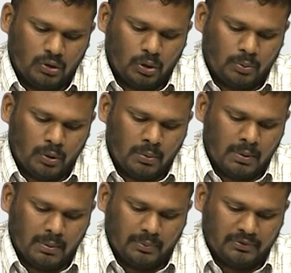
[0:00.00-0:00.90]
group
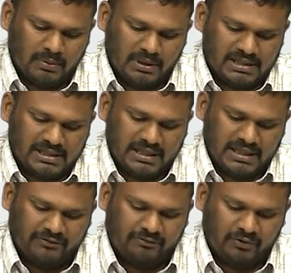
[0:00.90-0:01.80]
homomorphism, let us
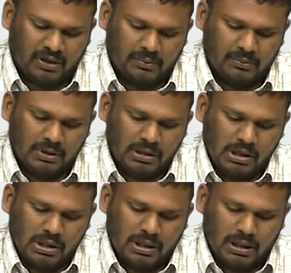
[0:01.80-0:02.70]
say f from
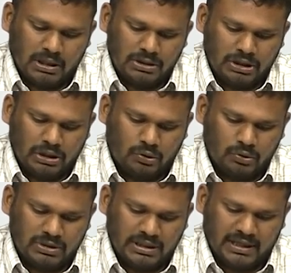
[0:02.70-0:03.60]
uh, g
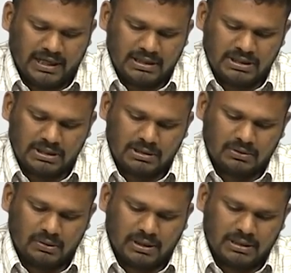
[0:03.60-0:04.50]
to g dash,
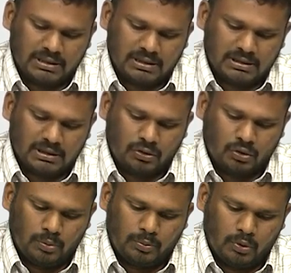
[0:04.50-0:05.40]
okay, this is a
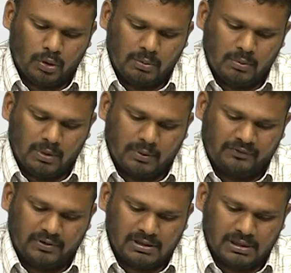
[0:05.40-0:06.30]
group
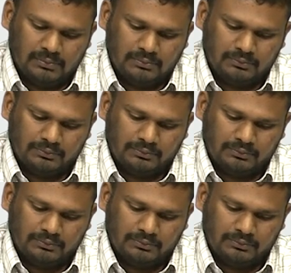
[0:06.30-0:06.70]
homomorphism.